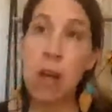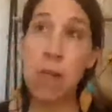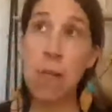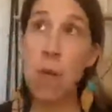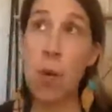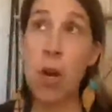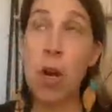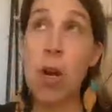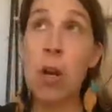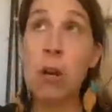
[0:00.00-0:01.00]

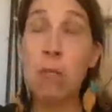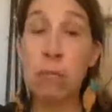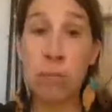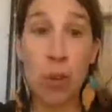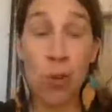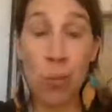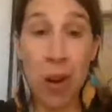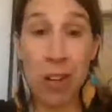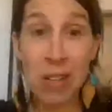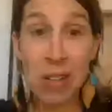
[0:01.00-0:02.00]
for the whole
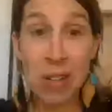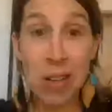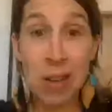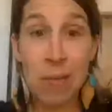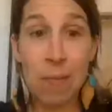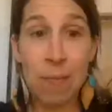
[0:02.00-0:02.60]
pregnancy.